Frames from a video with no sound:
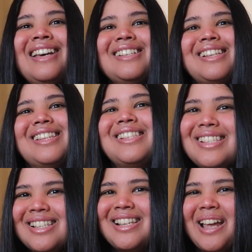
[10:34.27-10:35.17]
So this
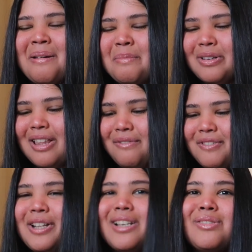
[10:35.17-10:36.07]
is the second book that
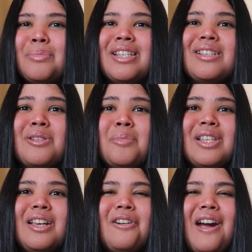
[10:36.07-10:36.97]
follows from Six
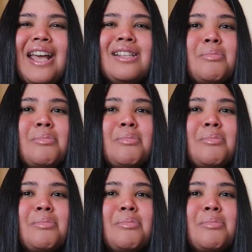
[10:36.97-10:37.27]
Crimson Cranes.